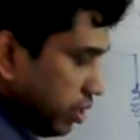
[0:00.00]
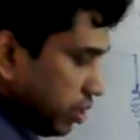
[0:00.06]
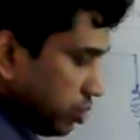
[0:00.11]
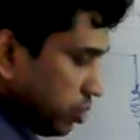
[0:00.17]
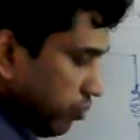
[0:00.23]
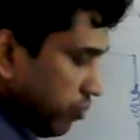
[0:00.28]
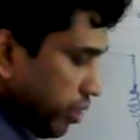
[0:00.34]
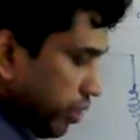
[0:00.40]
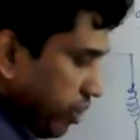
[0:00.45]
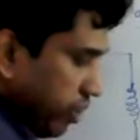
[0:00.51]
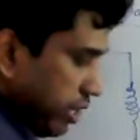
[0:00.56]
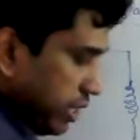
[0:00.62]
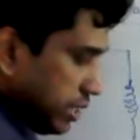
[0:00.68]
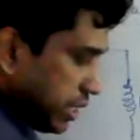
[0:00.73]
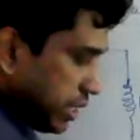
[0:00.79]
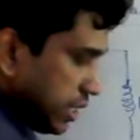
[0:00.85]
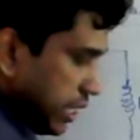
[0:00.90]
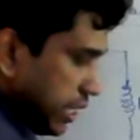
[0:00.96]
So what
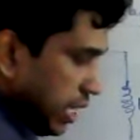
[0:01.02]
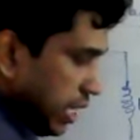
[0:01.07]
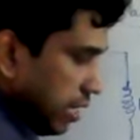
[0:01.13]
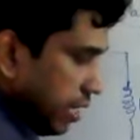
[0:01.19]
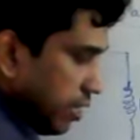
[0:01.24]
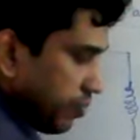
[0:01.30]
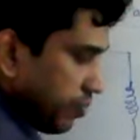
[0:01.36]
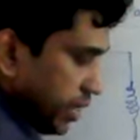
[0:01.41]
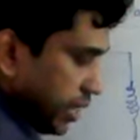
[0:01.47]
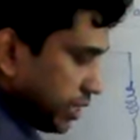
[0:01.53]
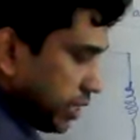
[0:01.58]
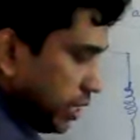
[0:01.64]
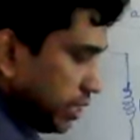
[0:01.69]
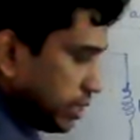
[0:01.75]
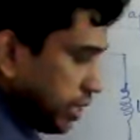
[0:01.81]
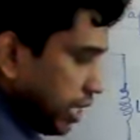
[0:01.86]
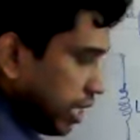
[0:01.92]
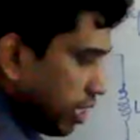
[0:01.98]
is XL? XL
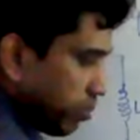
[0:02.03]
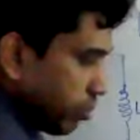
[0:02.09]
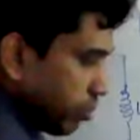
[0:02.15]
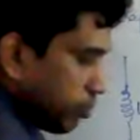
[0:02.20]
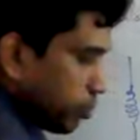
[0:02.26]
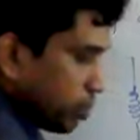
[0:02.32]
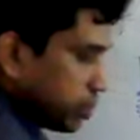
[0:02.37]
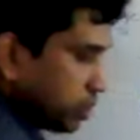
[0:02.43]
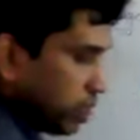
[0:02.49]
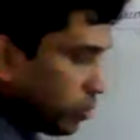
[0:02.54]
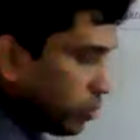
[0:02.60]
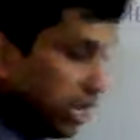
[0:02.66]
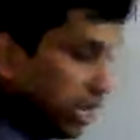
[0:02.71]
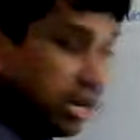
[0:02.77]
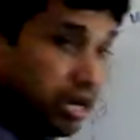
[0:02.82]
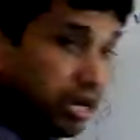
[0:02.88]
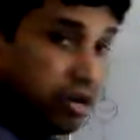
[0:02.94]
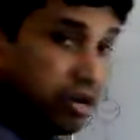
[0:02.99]
is directly proportional to
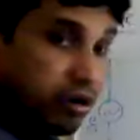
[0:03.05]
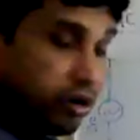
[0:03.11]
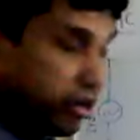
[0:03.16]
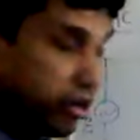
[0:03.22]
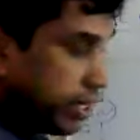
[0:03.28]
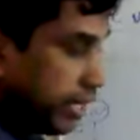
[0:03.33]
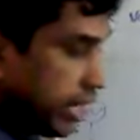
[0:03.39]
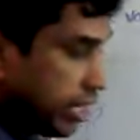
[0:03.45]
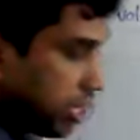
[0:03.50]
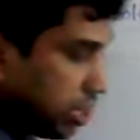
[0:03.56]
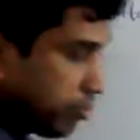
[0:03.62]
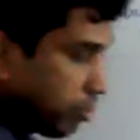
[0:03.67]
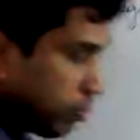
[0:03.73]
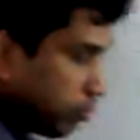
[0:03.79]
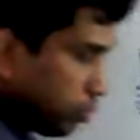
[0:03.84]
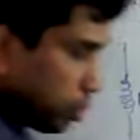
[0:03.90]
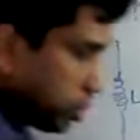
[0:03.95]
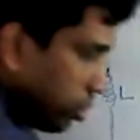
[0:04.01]
L or directly
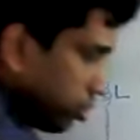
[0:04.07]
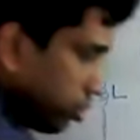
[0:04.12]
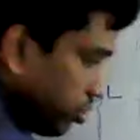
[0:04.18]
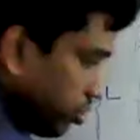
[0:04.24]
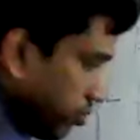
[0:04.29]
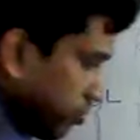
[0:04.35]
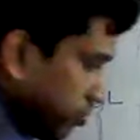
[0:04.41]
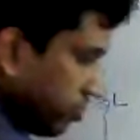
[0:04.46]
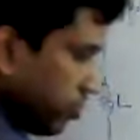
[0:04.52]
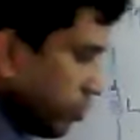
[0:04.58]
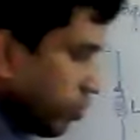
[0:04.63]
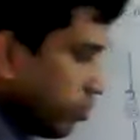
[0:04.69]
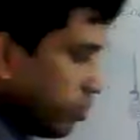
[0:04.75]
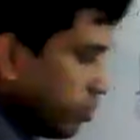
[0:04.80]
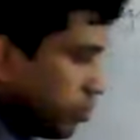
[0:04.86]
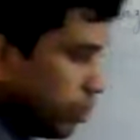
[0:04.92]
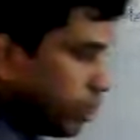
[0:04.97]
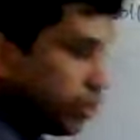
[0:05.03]
proportional to
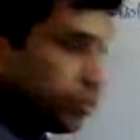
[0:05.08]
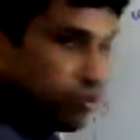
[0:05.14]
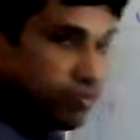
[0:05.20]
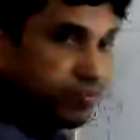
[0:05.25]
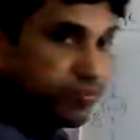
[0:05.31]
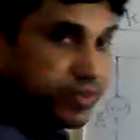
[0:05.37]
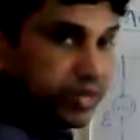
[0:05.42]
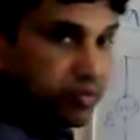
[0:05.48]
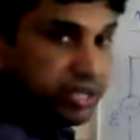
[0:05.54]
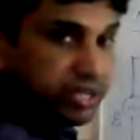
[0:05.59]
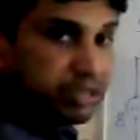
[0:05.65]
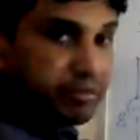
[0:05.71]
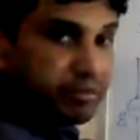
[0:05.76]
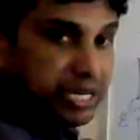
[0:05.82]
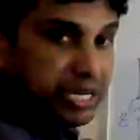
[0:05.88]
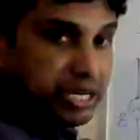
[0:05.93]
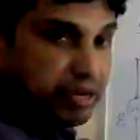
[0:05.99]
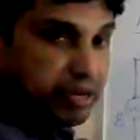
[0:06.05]
nu. What is the
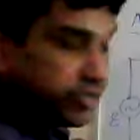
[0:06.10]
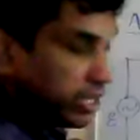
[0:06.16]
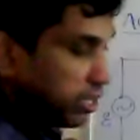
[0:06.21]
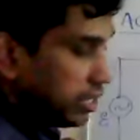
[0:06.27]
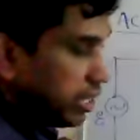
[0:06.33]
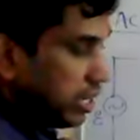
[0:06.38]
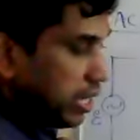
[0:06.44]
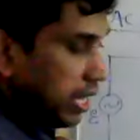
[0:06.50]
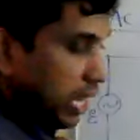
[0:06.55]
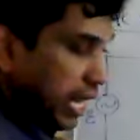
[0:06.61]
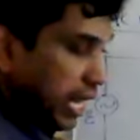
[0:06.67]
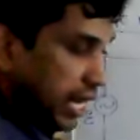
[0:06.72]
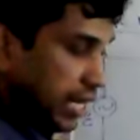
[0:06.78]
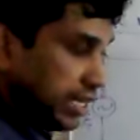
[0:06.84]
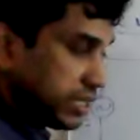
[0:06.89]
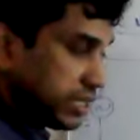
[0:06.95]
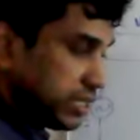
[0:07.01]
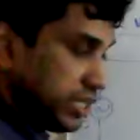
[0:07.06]
meaning of that?
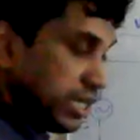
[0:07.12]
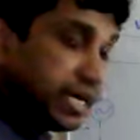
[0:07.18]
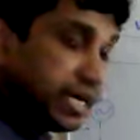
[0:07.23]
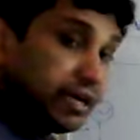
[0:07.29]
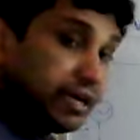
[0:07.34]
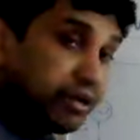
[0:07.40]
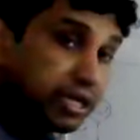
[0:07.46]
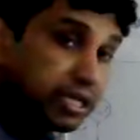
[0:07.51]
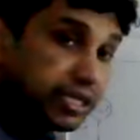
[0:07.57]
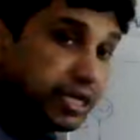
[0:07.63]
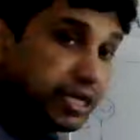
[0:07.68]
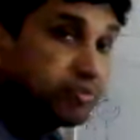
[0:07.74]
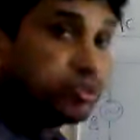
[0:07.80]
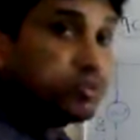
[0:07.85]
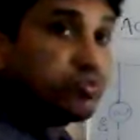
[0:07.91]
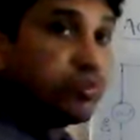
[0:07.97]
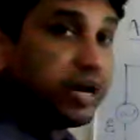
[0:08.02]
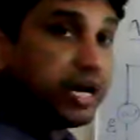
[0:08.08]
As the
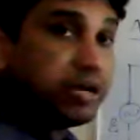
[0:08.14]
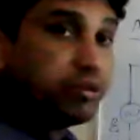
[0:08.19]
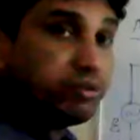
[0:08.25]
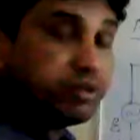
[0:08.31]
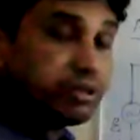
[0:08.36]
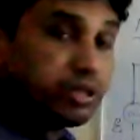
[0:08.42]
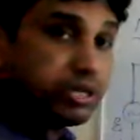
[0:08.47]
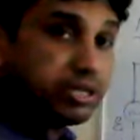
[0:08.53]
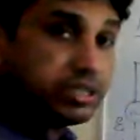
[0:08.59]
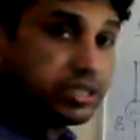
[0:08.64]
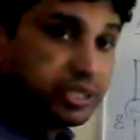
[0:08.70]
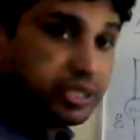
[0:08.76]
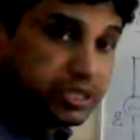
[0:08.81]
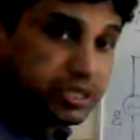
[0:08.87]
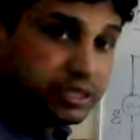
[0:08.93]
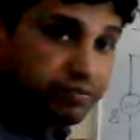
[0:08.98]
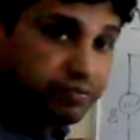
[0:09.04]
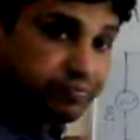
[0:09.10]
inductance value
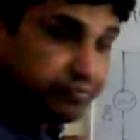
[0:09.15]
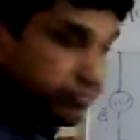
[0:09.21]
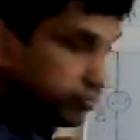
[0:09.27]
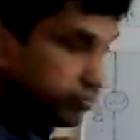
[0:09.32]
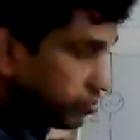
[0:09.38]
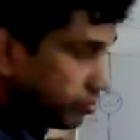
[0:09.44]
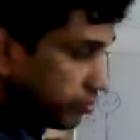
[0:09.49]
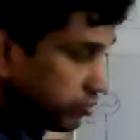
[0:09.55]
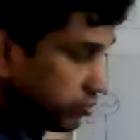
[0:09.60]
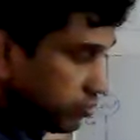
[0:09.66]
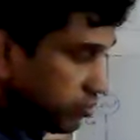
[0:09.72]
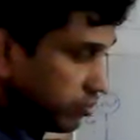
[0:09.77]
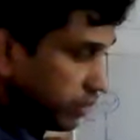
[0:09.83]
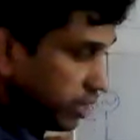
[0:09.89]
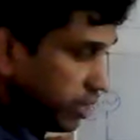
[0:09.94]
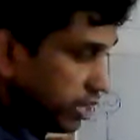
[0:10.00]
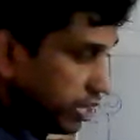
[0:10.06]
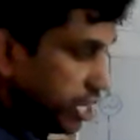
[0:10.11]
increases,
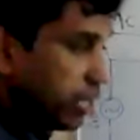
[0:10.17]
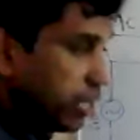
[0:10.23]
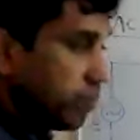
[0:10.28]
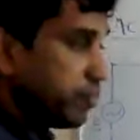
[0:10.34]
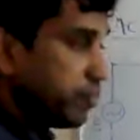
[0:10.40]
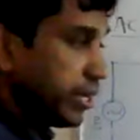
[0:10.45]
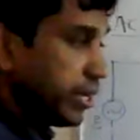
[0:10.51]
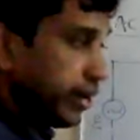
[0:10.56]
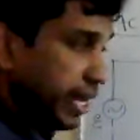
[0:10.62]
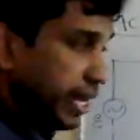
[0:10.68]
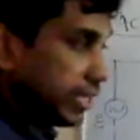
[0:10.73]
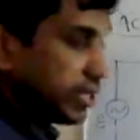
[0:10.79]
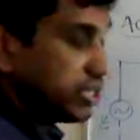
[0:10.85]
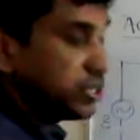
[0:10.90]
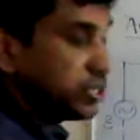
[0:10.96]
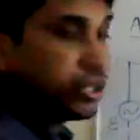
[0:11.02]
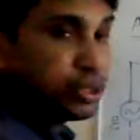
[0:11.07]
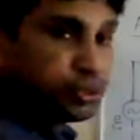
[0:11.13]

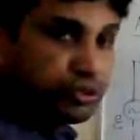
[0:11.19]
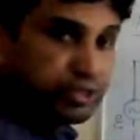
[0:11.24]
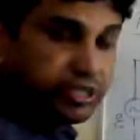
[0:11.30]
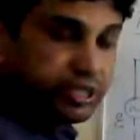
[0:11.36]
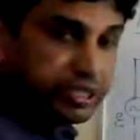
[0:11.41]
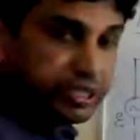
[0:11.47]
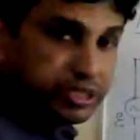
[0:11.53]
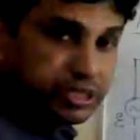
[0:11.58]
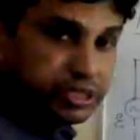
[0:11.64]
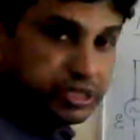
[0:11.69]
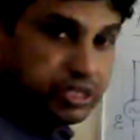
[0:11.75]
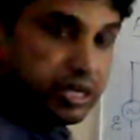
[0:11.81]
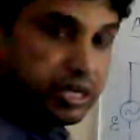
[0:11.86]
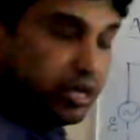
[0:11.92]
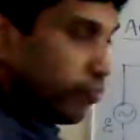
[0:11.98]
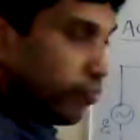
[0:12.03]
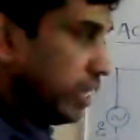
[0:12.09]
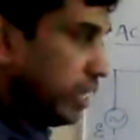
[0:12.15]
reactance also increases.
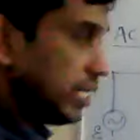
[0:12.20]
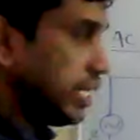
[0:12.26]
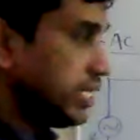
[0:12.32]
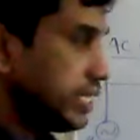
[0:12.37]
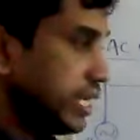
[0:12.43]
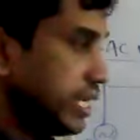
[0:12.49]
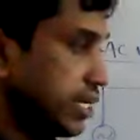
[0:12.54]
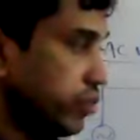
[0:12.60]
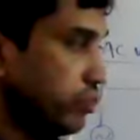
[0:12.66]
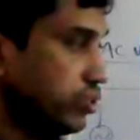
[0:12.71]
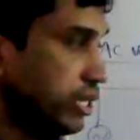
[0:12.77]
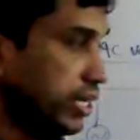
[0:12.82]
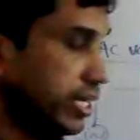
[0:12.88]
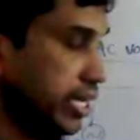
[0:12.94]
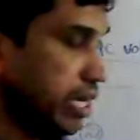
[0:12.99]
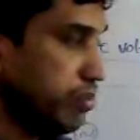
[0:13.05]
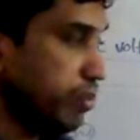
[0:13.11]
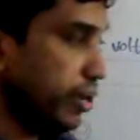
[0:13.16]
Why did they give the
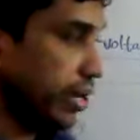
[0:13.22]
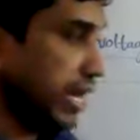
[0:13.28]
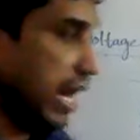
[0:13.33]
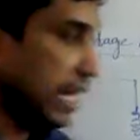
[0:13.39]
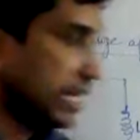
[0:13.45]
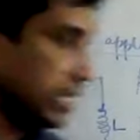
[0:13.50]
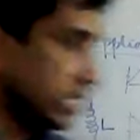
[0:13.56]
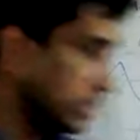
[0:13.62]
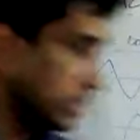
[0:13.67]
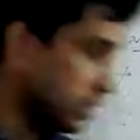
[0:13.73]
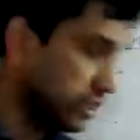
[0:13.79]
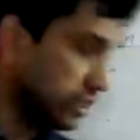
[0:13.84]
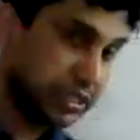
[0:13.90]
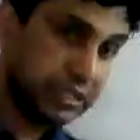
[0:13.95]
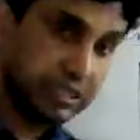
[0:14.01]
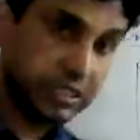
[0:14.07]
name reactance?